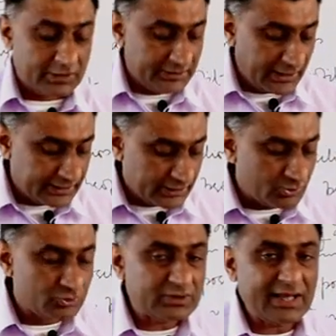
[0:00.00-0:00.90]
in order
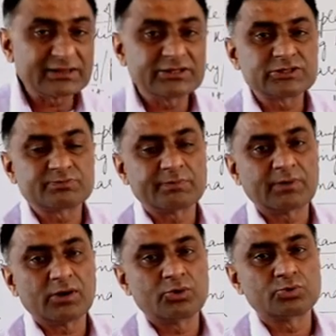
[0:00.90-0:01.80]
to tell these
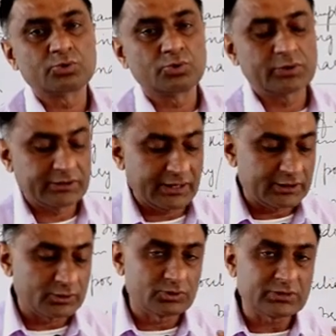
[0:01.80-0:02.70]
people how to rule, in
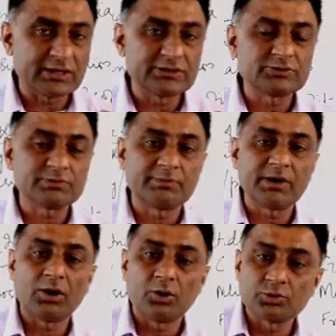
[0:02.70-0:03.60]
order to tell these
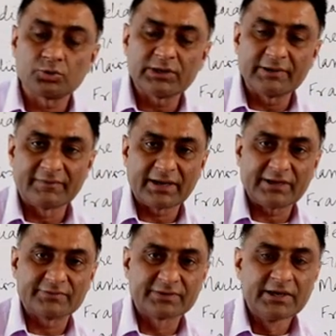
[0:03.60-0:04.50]
people how to live
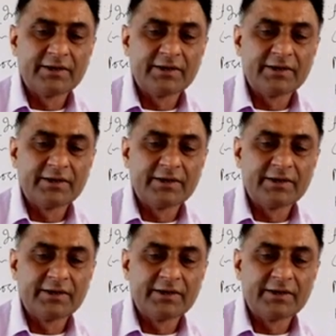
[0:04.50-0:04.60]
life.